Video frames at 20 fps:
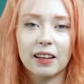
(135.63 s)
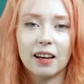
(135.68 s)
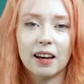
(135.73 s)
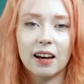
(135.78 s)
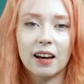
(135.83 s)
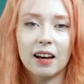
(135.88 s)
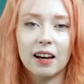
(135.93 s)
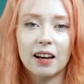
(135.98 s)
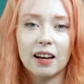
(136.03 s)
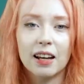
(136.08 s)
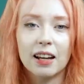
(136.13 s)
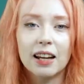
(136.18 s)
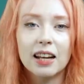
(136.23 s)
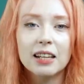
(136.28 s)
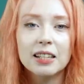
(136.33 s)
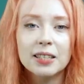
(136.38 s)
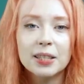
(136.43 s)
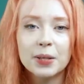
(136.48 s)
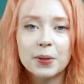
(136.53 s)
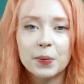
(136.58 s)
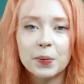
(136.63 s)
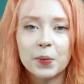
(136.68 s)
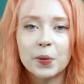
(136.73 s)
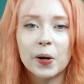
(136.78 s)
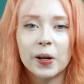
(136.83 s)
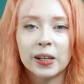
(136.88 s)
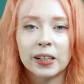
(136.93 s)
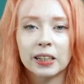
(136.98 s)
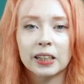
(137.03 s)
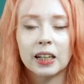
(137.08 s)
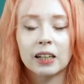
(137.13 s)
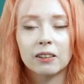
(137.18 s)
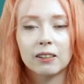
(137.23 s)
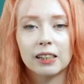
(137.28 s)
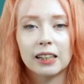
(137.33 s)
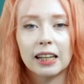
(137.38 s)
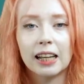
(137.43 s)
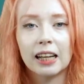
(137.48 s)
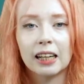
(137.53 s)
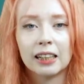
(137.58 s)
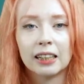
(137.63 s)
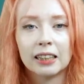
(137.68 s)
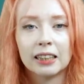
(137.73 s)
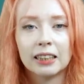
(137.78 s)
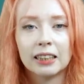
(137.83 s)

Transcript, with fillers: Uh, less than one currently.